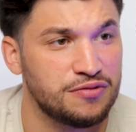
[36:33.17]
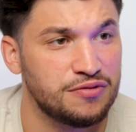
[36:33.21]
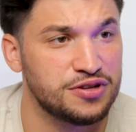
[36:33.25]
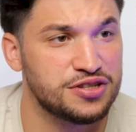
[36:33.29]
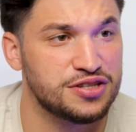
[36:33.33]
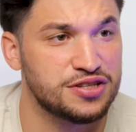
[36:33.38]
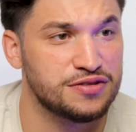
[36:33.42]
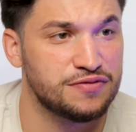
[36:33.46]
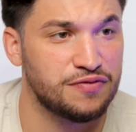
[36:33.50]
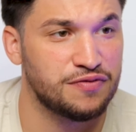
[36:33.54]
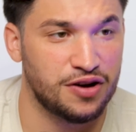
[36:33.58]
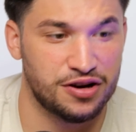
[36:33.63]
which
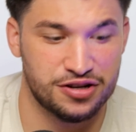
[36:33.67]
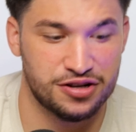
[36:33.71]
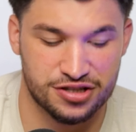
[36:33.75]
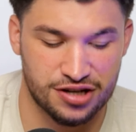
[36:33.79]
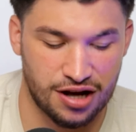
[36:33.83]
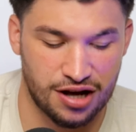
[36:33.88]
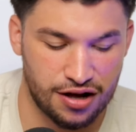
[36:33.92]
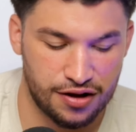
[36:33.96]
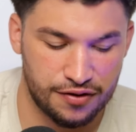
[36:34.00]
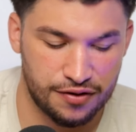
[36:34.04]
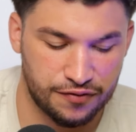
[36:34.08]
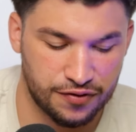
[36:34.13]
is very
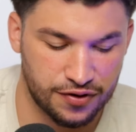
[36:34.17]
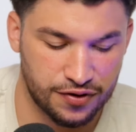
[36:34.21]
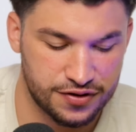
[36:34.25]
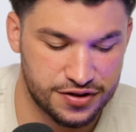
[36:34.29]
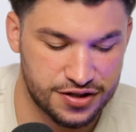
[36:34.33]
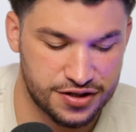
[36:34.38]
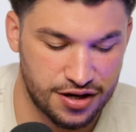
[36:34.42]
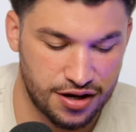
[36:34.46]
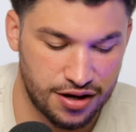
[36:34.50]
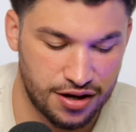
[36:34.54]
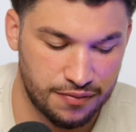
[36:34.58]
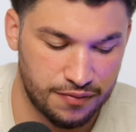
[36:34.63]
solid for a
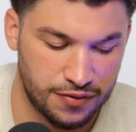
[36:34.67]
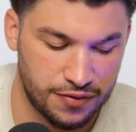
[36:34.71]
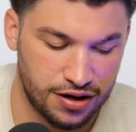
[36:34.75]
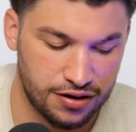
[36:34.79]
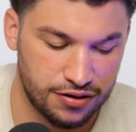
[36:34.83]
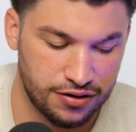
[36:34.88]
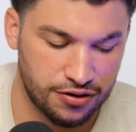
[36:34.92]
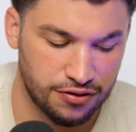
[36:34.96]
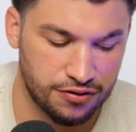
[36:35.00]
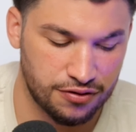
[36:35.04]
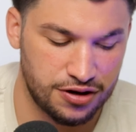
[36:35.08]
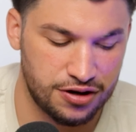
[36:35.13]
team, and
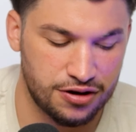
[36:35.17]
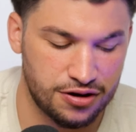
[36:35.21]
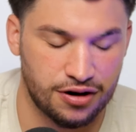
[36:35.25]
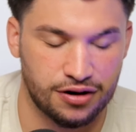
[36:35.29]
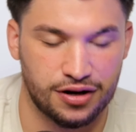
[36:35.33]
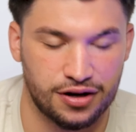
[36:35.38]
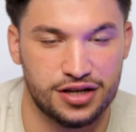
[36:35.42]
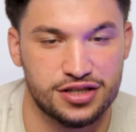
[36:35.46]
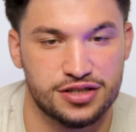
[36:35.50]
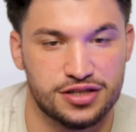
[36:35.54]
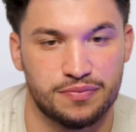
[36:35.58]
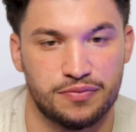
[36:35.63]
your ERA
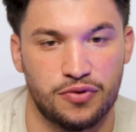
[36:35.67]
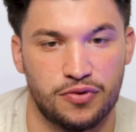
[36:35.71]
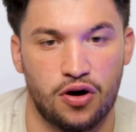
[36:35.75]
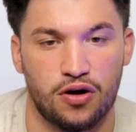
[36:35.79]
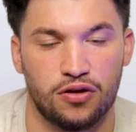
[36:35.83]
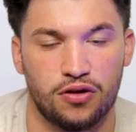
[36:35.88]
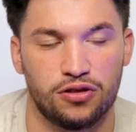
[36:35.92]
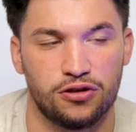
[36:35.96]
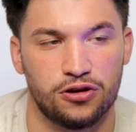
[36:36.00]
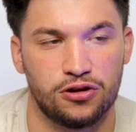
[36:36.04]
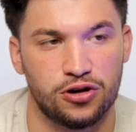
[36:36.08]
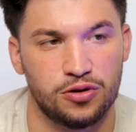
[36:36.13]
is a
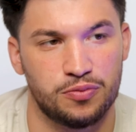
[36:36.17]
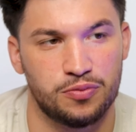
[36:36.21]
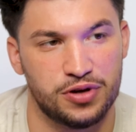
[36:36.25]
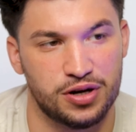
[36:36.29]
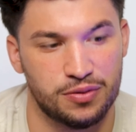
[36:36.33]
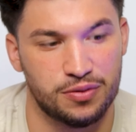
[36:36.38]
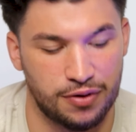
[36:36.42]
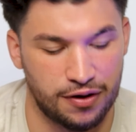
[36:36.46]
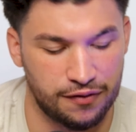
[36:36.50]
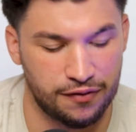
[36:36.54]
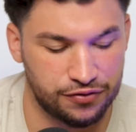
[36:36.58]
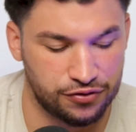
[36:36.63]
little bit
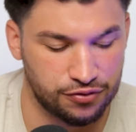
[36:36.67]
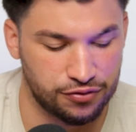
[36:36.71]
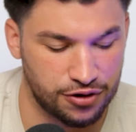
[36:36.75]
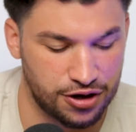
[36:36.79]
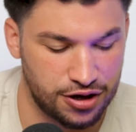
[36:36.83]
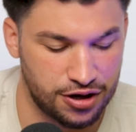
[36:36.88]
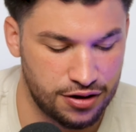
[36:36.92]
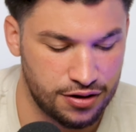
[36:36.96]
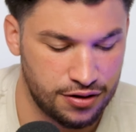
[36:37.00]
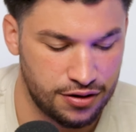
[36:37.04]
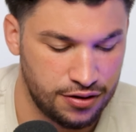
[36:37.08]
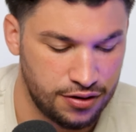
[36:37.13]
above
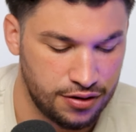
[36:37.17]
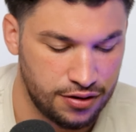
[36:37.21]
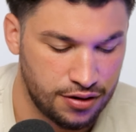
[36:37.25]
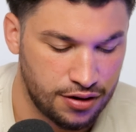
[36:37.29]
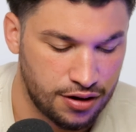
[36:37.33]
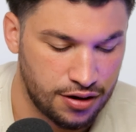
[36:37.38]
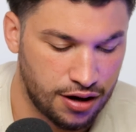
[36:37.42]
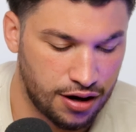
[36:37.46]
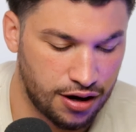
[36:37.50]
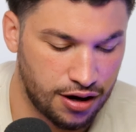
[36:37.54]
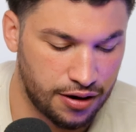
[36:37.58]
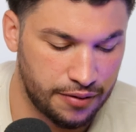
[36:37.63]
three
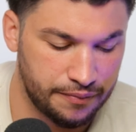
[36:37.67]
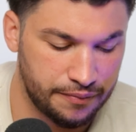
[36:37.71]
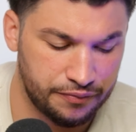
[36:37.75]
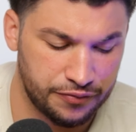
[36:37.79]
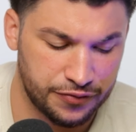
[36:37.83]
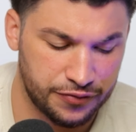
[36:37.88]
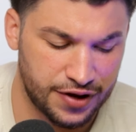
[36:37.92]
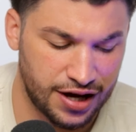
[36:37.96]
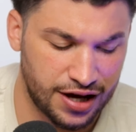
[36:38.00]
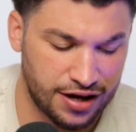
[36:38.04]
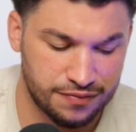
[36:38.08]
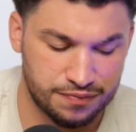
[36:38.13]
um,
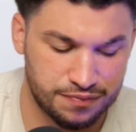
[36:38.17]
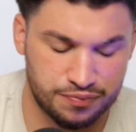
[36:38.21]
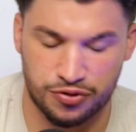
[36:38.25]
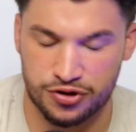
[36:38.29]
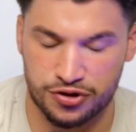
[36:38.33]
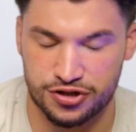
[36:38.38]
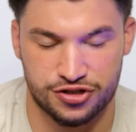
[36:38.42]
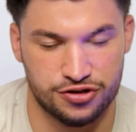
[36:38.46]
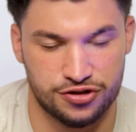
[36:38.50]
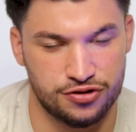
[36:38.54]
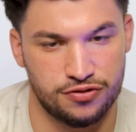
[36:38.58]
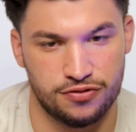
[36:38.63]
that
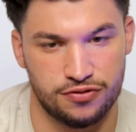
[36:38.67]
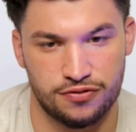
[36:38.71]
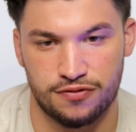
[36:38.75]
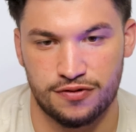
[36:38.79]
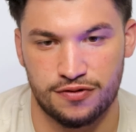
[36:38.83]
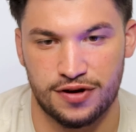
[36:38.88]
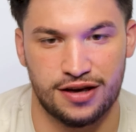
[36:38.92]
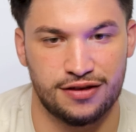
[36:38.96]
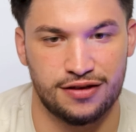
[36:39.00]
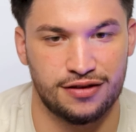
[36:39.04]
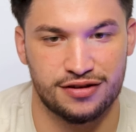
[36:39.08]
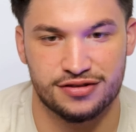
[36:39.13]
puts you
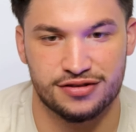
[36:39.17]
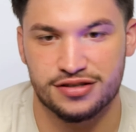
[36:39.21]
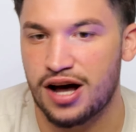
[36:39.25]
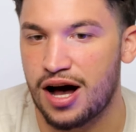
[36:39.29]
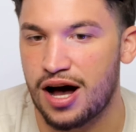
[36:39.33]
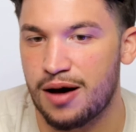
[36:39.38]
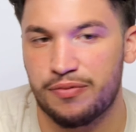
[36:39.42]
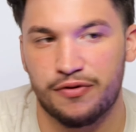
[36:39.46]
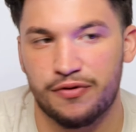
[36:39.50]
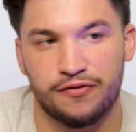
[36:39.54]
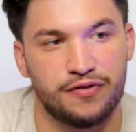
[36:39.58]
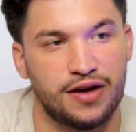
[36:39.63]
in the
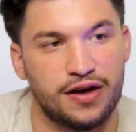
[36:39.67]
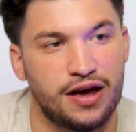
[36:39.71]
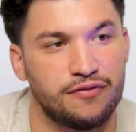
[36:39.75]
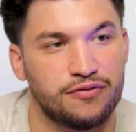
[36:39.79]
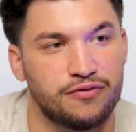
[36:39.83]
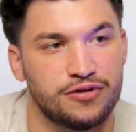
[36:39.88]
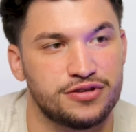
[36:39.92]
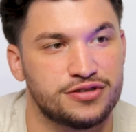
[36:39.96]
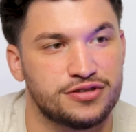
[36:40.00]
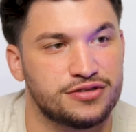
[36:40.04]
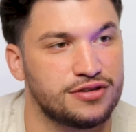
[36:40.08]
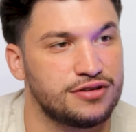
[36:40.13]
top of
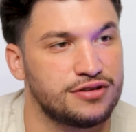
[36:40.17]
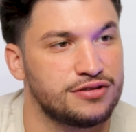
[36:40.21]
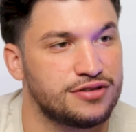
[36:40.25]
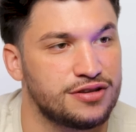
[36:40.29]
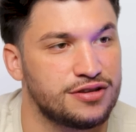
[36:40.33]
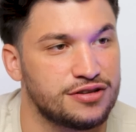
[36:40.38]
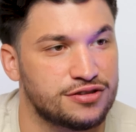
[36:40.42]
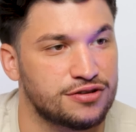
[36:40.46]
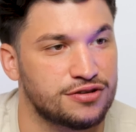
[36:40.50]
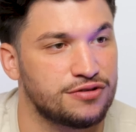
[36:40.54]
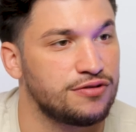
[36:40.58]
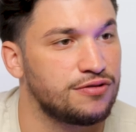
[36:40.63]
every
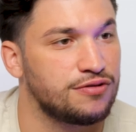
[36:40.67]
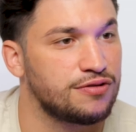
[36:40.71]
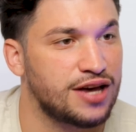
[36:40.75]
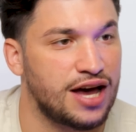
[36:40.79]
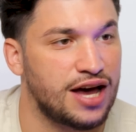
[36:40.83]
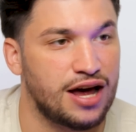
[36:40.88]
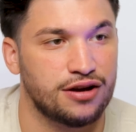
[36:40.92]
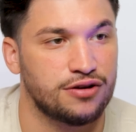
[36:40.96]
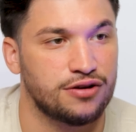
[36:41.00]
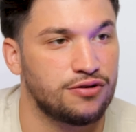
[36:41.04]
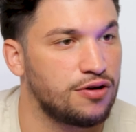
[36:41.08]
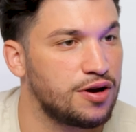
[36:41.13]
statistical
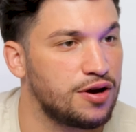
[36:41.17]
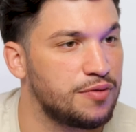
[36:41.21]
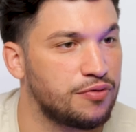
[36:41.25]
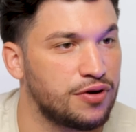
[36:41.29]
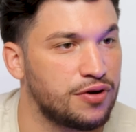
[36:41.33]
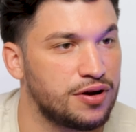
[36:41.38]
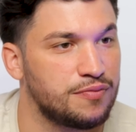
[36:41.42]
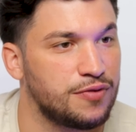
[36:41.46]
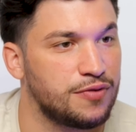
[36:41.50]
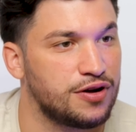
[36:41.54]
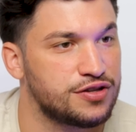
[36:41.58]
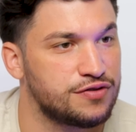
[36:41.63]
category pretty
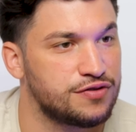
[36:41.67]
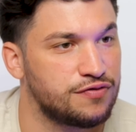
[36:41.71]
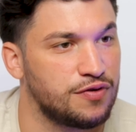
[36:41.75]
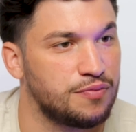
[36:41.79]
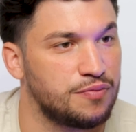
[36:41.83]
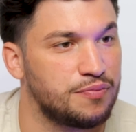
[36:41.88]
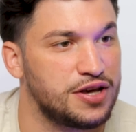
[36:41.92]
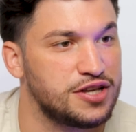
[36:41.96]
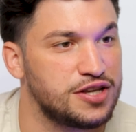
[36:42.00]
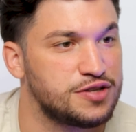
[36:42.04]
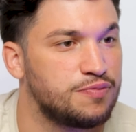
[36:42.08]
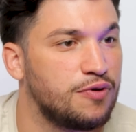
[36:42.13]
much for
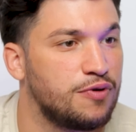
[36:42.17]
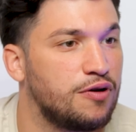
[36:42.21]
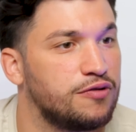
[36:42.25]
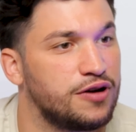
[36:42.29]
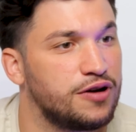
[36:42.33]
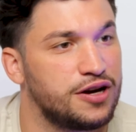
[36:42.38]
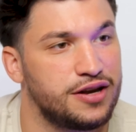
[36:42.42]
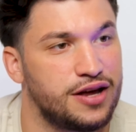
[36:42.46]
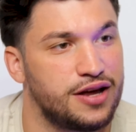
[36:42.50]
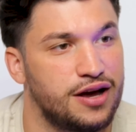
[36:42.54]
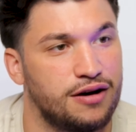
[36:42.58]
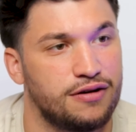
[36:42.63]
baseball
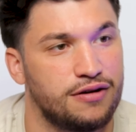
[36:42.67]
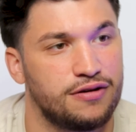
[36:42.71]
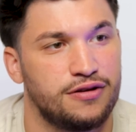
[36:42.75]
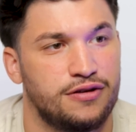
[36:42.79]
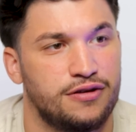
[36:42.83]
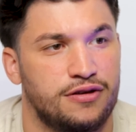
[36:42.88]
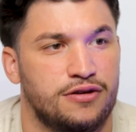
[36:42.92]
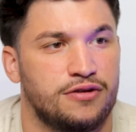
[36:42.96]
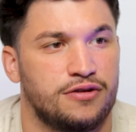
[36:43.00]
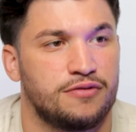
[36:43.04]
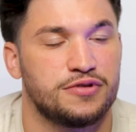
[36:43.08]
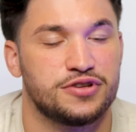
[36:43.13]
right now,
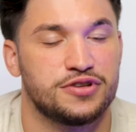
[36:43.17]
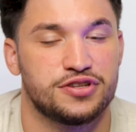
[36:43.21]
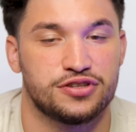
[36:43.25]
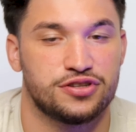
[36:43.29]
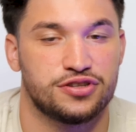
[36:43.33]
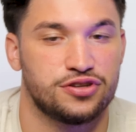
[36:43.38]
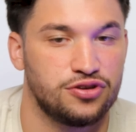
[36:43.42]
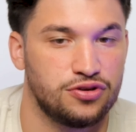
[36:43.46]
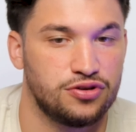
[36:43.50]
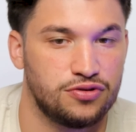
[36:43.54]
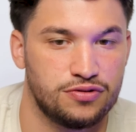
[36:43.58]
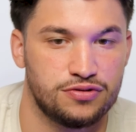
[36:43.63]
mm-hmm. which is
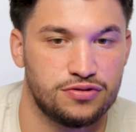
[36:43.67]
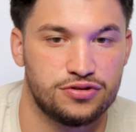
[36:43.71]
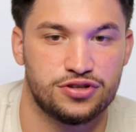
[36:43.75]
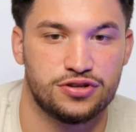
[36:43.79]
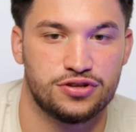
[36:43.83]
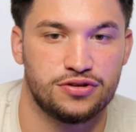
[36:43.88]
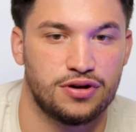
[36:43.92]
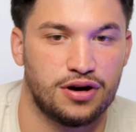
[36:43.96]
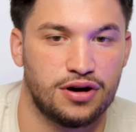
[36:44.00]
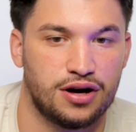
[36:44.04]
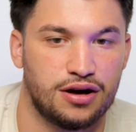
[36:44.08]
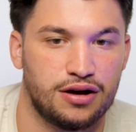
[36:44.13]
huge.
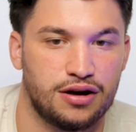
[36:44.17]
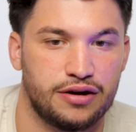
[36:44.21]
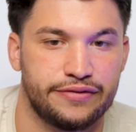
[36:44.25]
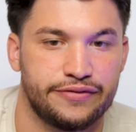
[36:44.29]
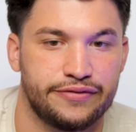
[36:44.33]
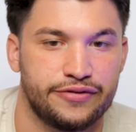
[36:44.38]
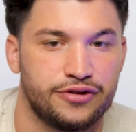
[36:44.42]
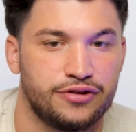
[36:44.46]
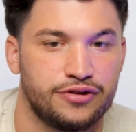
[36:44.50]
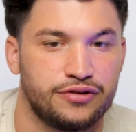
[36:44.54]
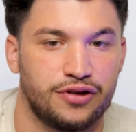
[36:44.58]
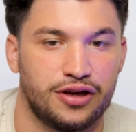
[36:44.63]
Uh,
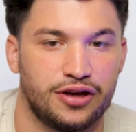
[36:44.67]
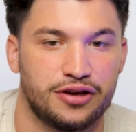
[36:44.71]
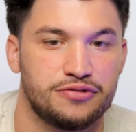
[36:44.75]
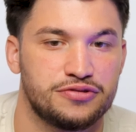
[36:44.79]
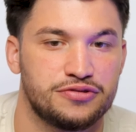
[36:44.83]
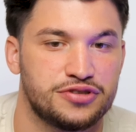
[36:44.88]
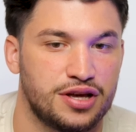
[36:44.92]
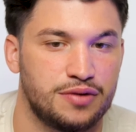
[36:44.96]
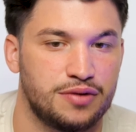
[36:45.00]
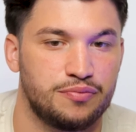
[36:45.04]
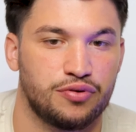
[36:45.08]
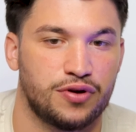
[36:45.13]
like you
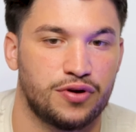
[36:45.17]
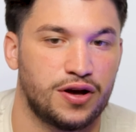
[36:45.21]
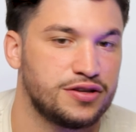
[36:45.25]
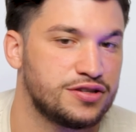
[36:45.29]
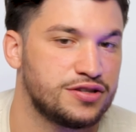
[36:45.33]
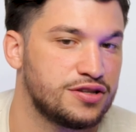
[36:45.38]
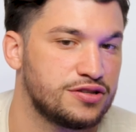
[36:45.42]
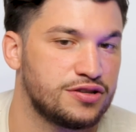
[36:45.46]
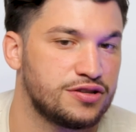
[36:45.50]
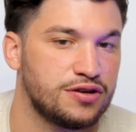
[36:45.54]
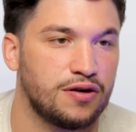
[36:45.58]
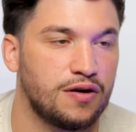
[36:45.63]
said, Bryce
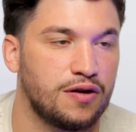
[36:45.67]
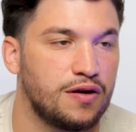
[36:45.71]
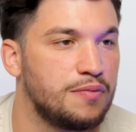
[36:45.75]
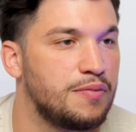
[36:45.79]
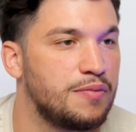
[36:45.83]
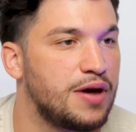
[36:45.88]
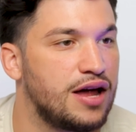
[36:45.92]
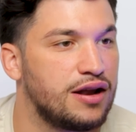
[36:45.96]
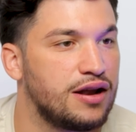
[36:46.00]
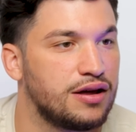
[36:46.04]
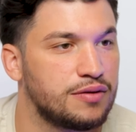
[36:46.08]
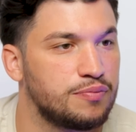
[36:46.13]
is an
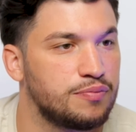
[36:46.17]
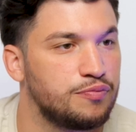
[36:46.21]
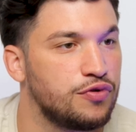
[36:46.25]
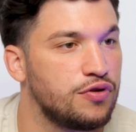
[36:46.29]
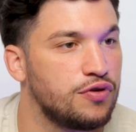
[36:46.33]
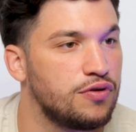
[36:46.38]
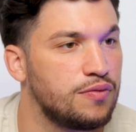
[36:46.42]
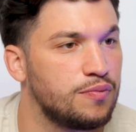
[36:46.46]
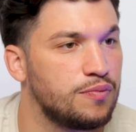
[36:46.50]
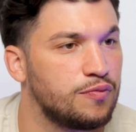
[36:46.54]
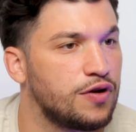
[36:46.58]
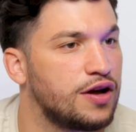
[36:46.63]
automatic
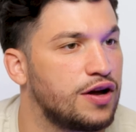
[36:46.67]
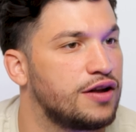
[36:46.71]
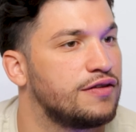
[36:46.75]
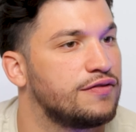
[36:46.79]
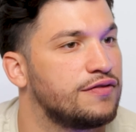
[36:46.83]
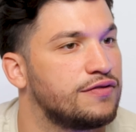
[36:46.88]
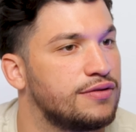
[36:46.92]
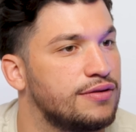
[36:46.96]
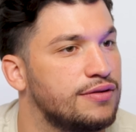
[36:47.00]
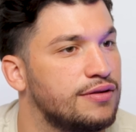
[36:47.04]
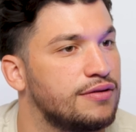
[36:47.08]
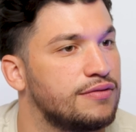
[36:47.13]
boom right
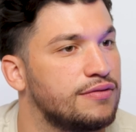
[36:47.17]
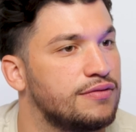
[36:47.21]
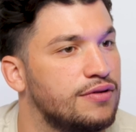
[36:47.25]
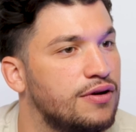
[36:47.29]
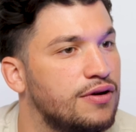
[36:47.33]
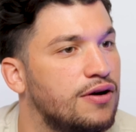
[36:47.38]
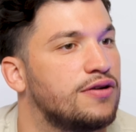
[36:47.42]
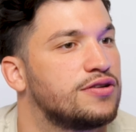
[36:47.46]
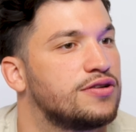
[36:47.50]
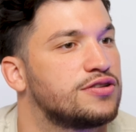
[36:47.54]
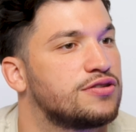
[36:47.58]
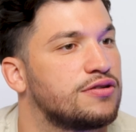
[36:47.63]
into the
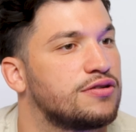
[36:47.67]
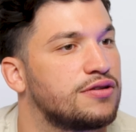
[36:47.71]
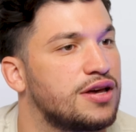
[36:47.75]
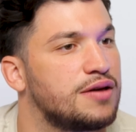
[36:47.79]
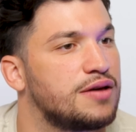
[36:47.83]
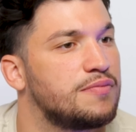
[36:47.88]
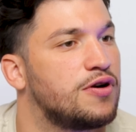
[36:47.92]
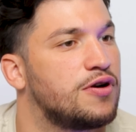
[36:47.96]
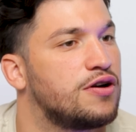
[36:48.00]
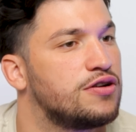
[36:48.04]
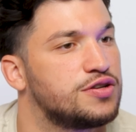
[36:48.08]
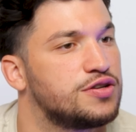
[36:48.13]
All Star
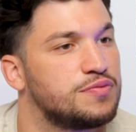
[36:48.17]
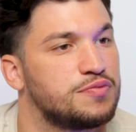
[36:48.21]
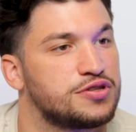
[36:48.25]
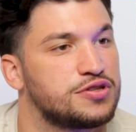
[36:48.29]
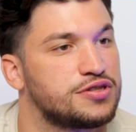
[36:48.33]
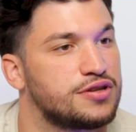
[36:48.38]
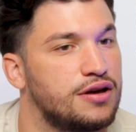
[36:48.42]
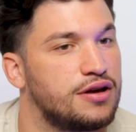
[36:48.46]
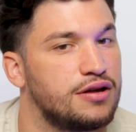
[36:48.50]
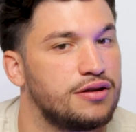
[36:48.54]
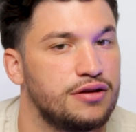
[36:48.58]
game 100%.